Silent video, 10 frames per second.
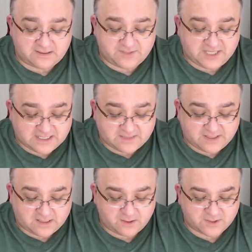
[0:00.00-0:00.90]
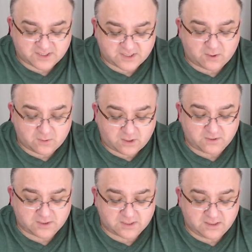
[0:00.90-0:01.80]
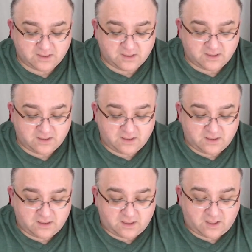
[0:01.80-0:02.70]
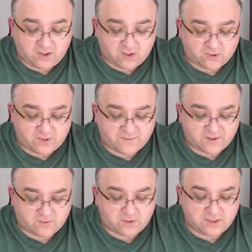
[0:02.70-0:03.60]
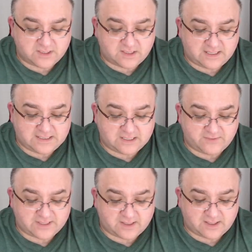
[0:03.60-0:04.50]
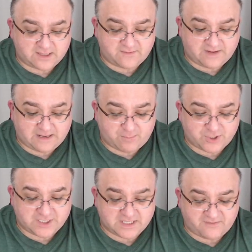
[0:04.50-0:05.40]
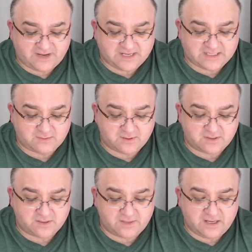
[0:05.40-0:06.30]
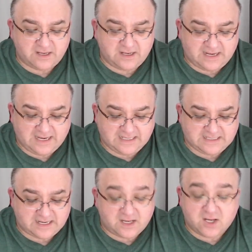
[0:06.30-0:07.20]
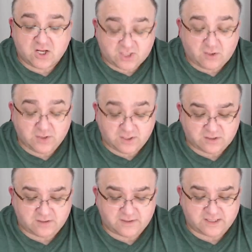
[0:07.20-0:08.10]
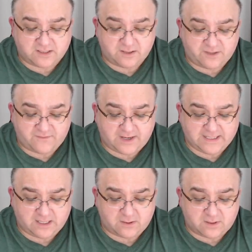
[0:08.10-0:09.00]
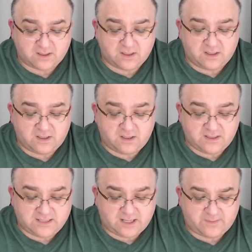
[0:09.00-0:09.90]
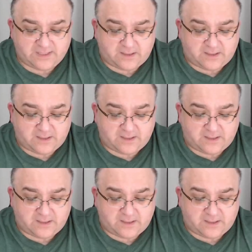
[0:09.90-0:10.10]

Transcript: She had to be close, so close. I hung her over the rollers that led to the recycler vat, pushing her face towards them, hating it. Tony will do this to you if I don't. Tell me.